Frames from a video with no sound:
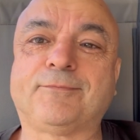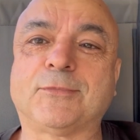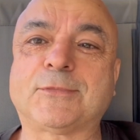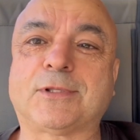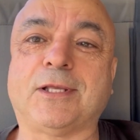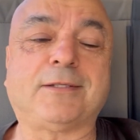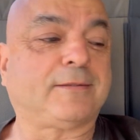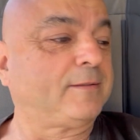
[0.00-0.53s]

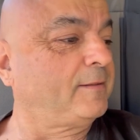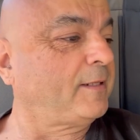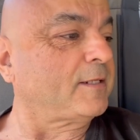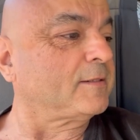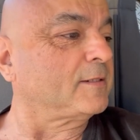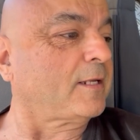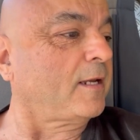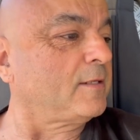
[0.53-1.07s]
It
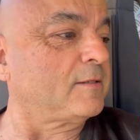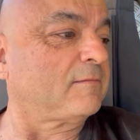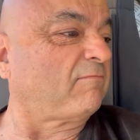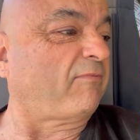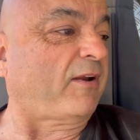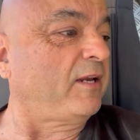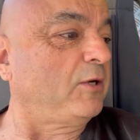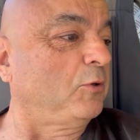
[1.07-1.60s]
doesn't taste
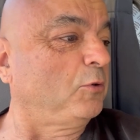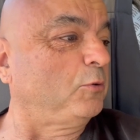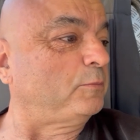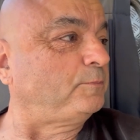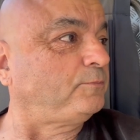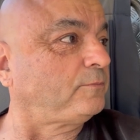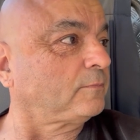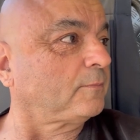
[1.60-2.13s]
funny at all,
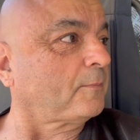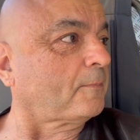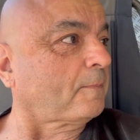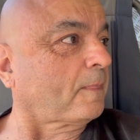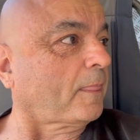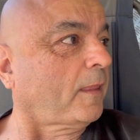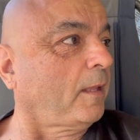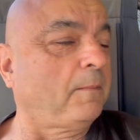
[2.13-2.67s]

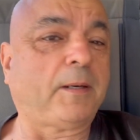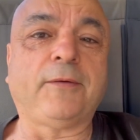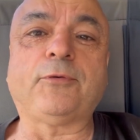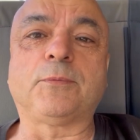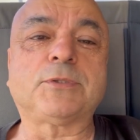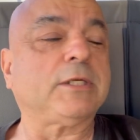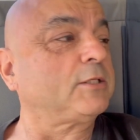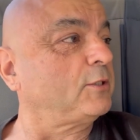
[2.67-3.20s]
but if I'm
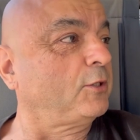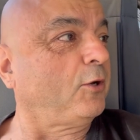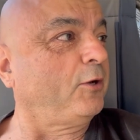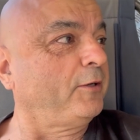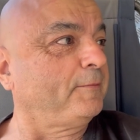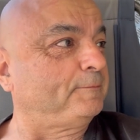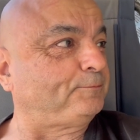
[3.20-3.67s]
sick tonight,